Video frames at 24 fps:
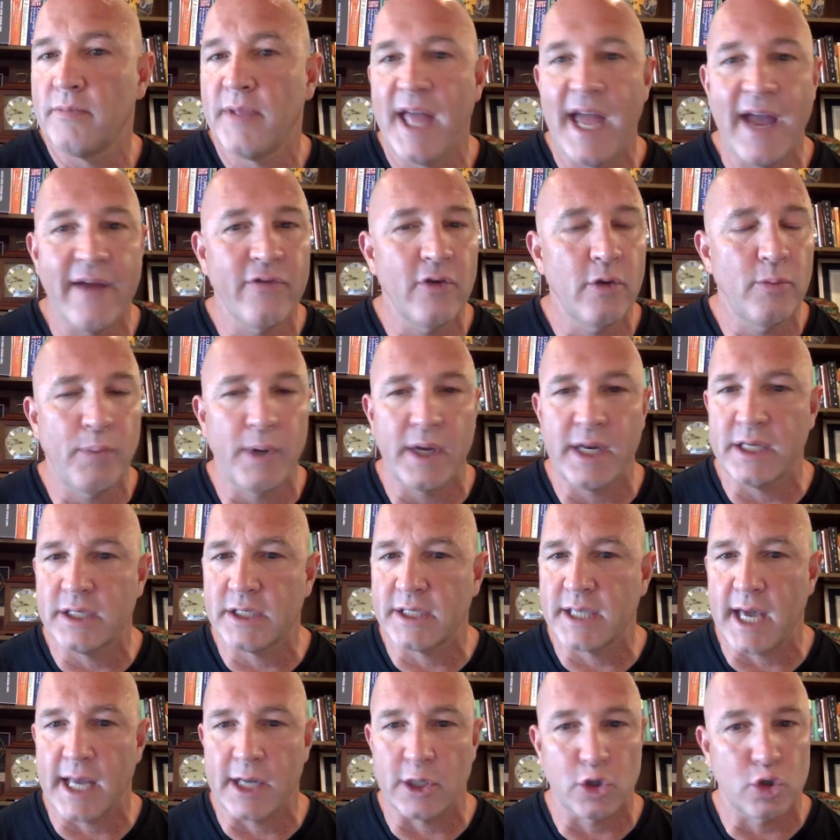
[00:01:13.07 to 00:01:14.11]
Everybody's
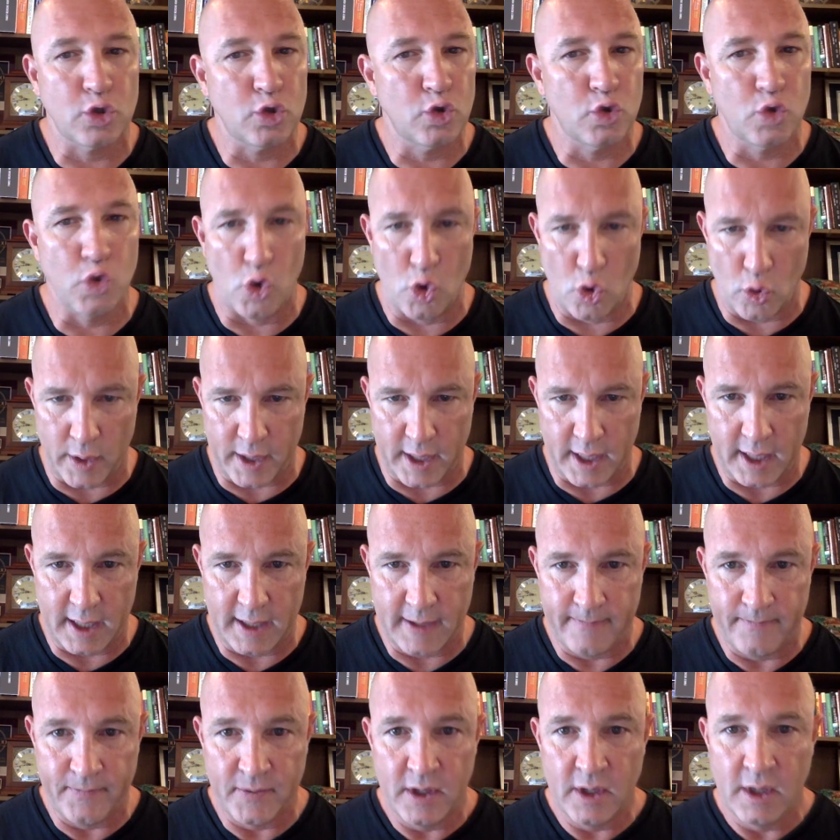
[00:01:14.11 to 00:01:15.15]
got a story.
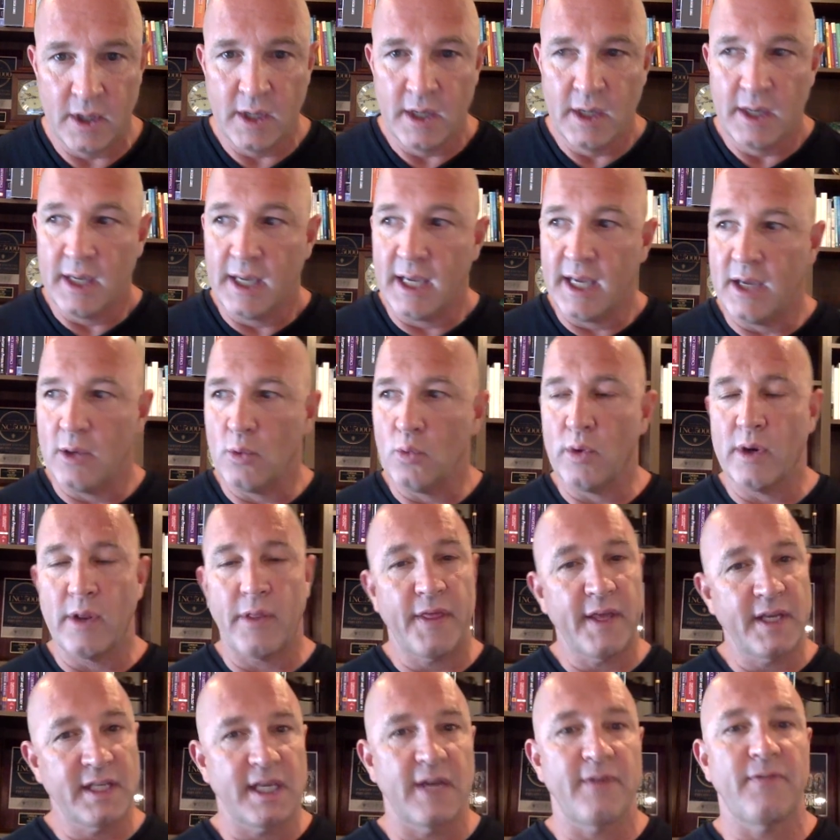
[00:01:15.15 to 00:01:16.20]
And one of
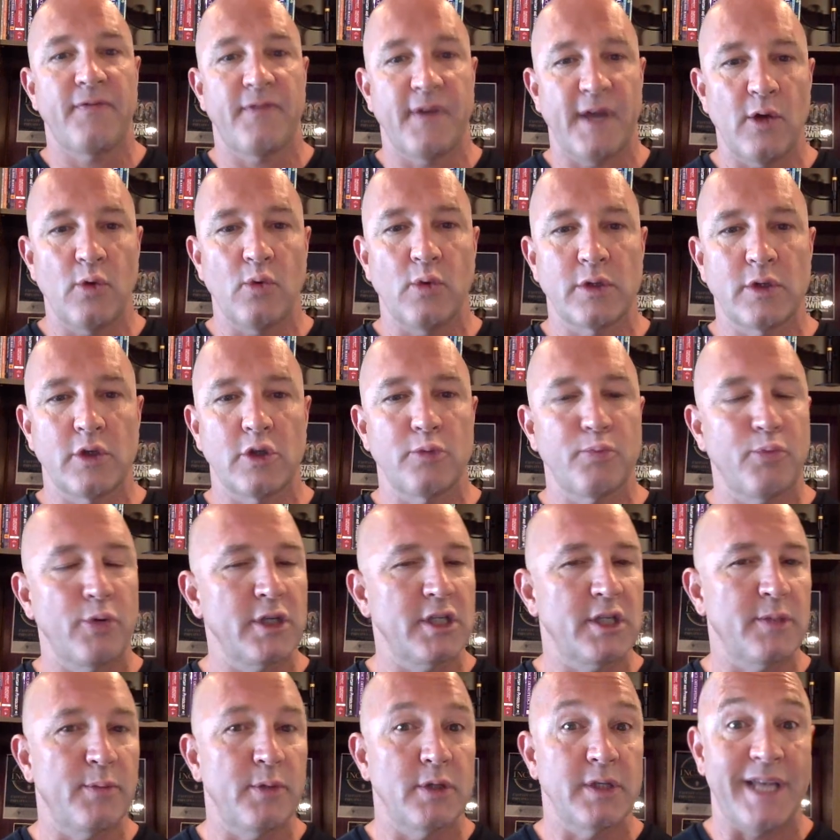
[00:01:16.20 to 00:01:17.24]
the things I found was those
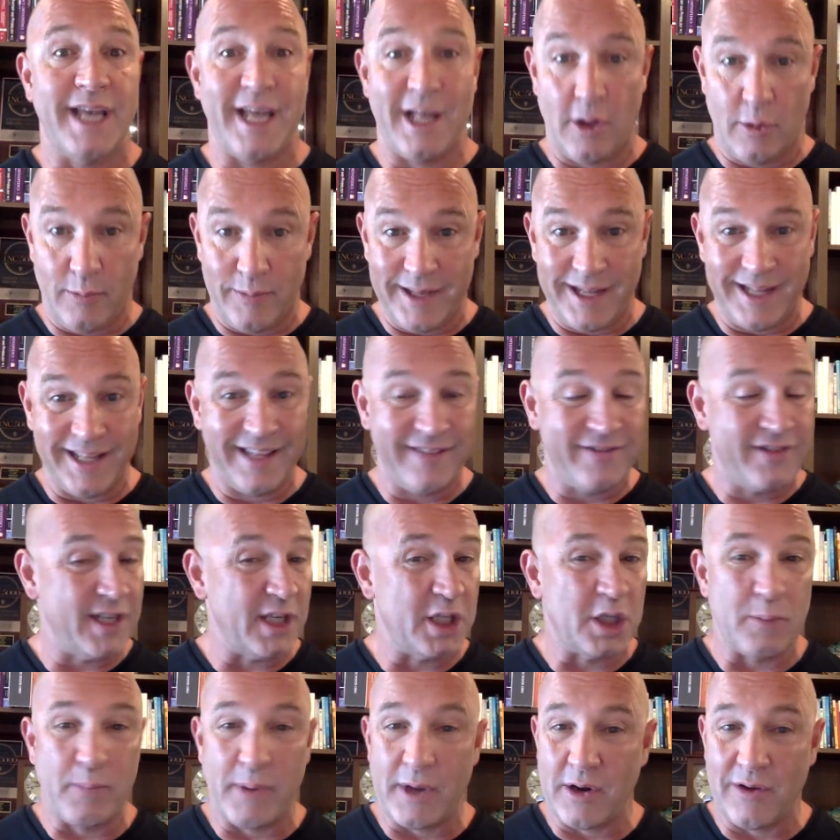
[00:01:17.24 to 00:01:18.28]
principles helped me to live
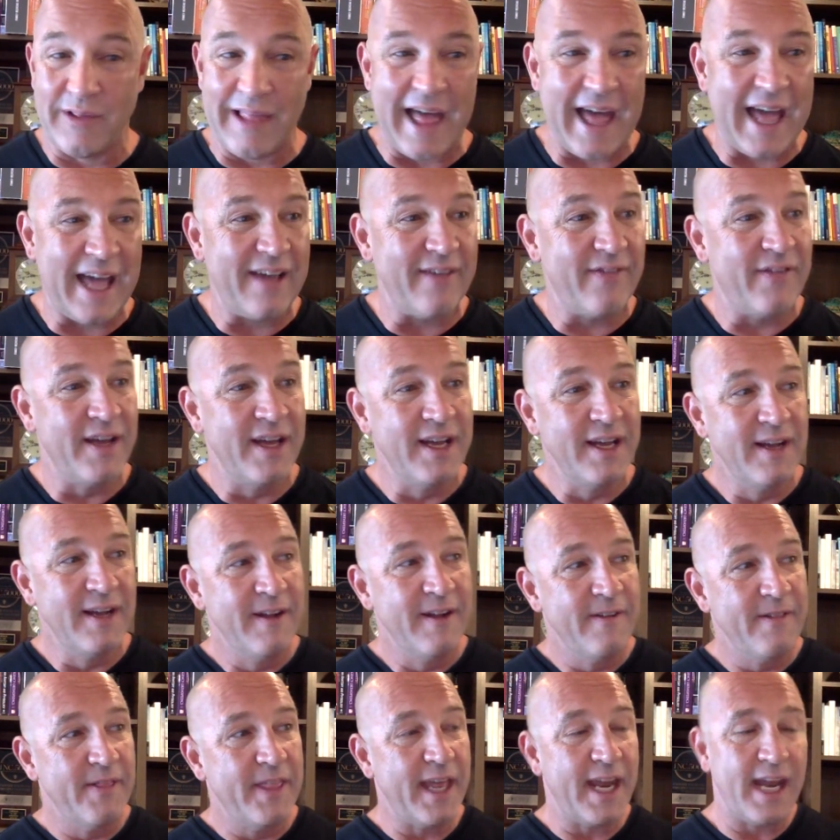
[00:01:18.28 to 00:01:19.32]
such a better life
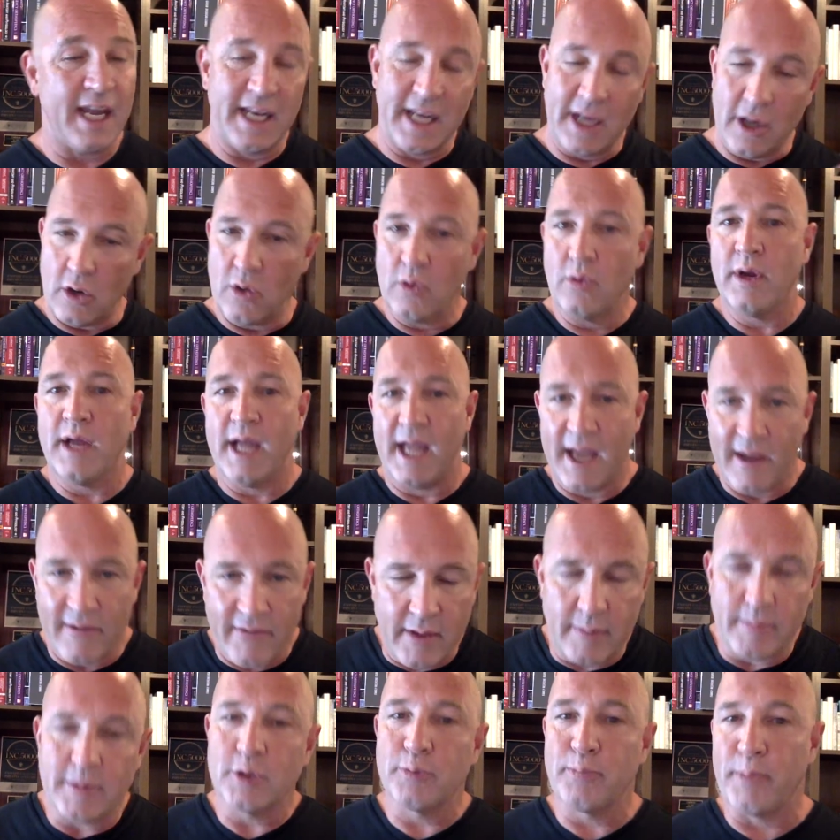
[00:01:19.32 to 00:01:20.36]
that I now have
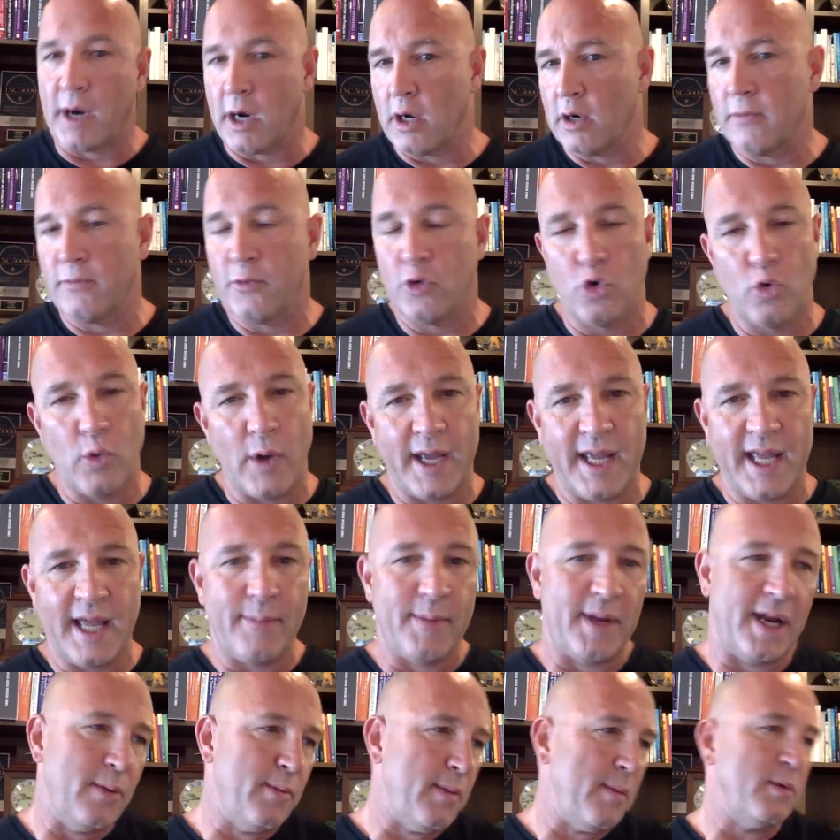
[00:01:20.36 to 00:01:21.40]
them as part of who I am.
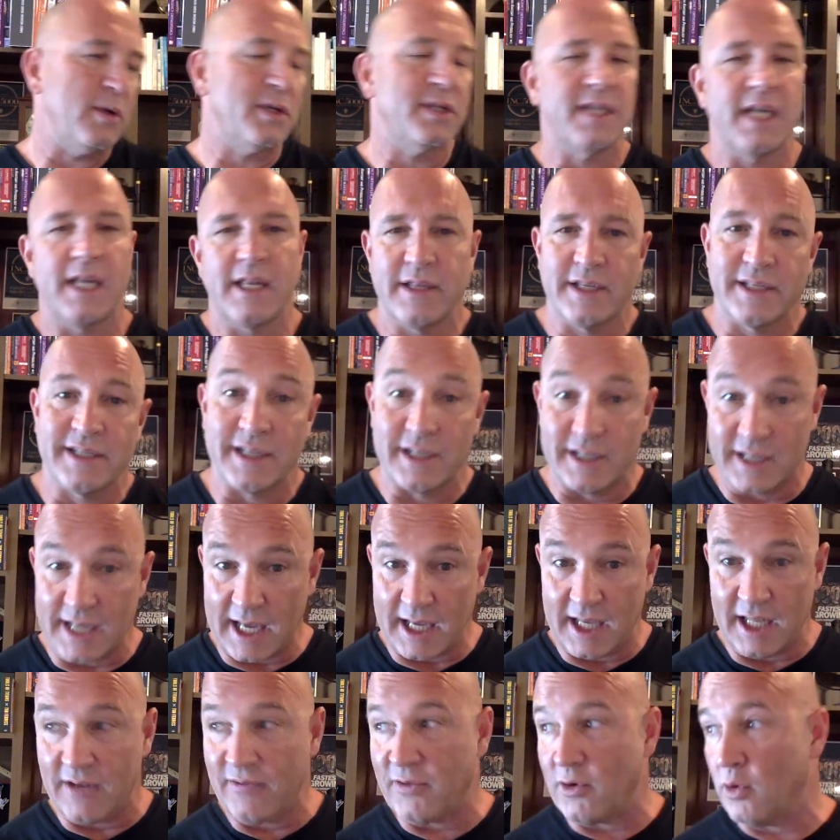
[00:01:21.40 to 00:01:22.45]
And I remember saying to this
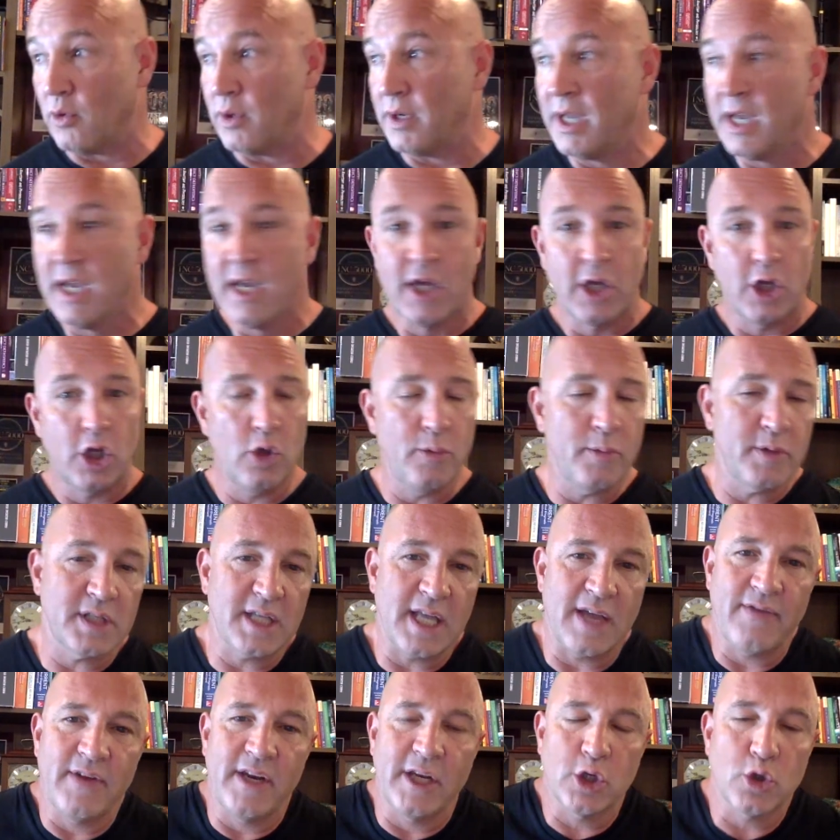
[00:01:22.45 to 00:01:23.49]
executive going, you must
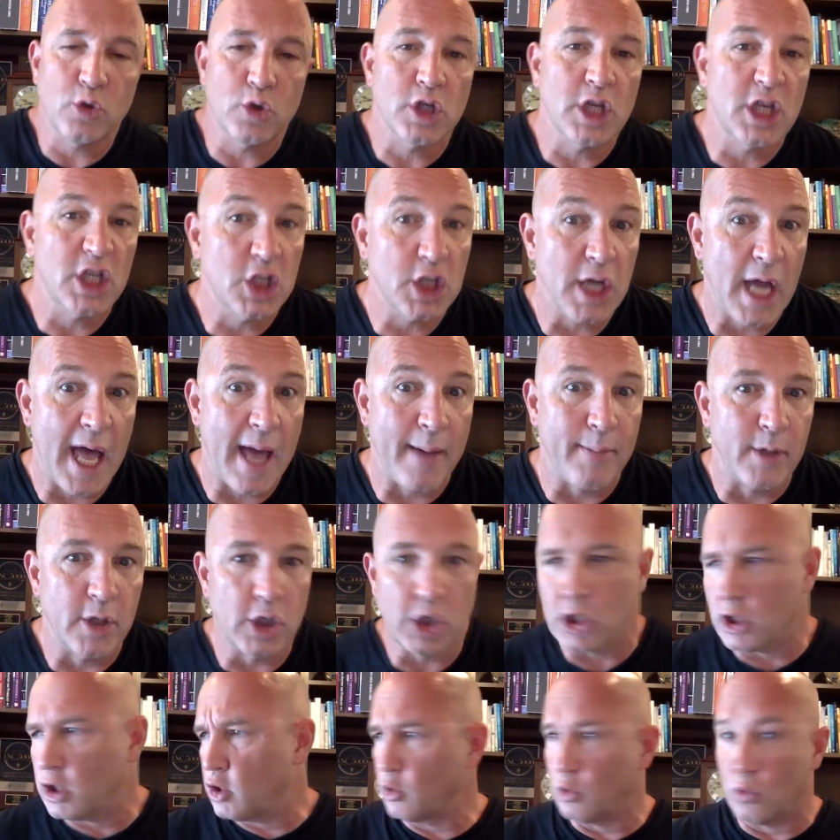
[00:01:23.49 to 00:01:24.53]
have an interesting job. And
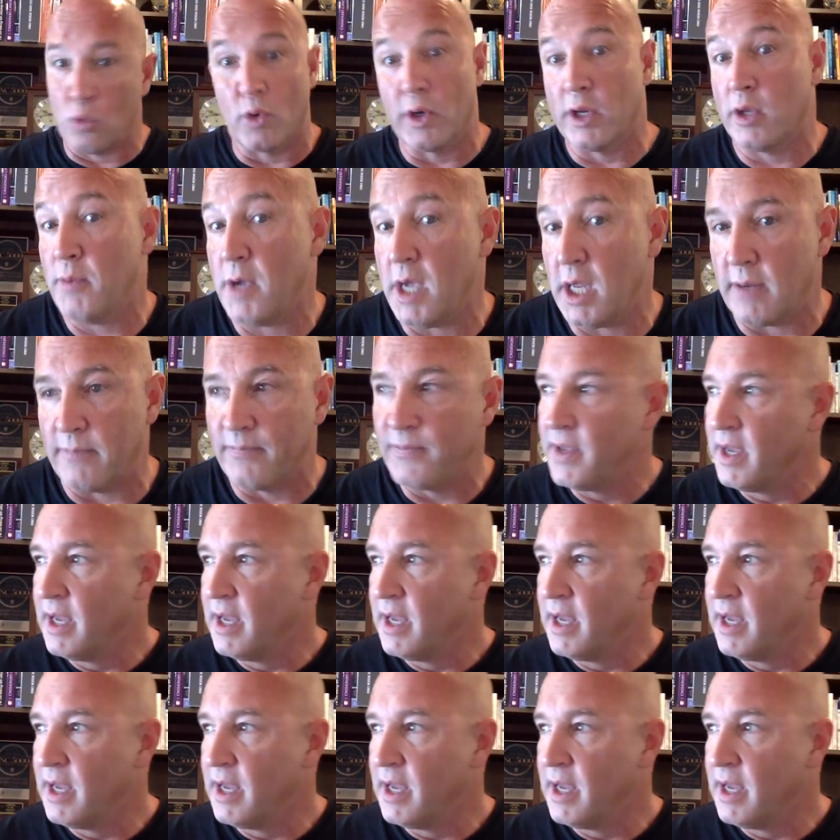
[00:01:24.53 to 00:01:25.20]
she goes, well, what do you mean?